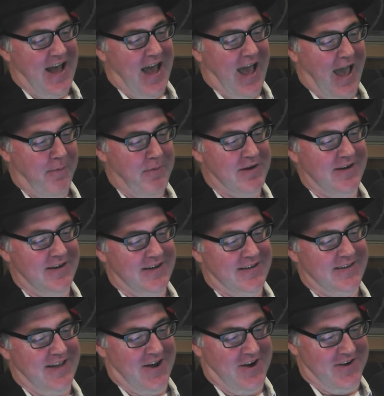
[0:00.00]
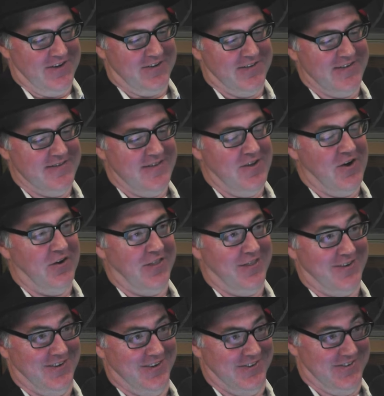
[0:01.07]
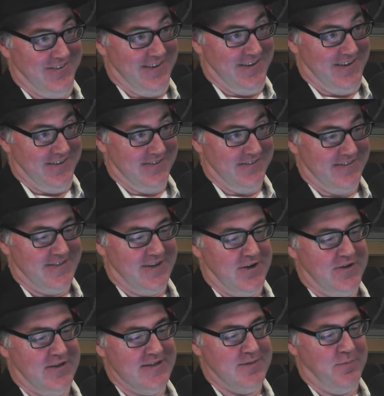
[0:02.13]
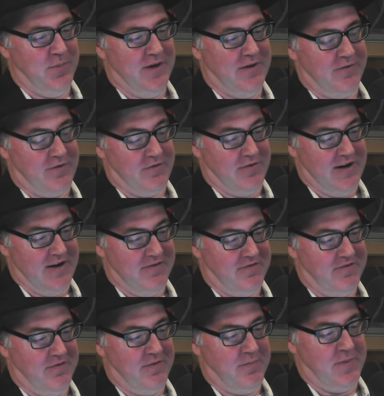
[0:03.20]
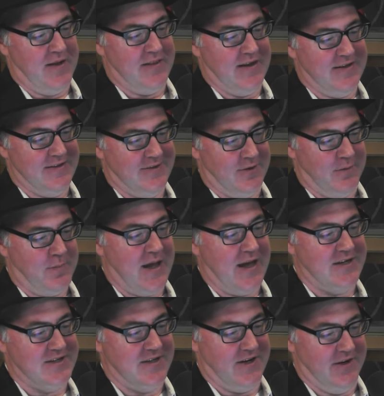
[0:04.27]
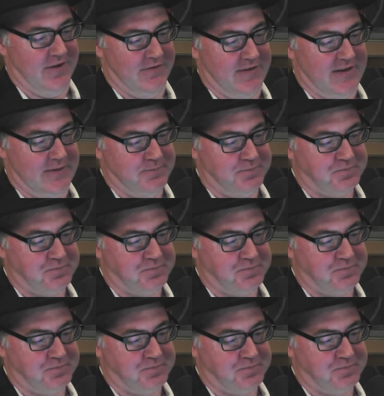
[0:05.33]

Hammond, the owner, is not thrilled, though. So there's a bit of a rift, but they sort of patch it over.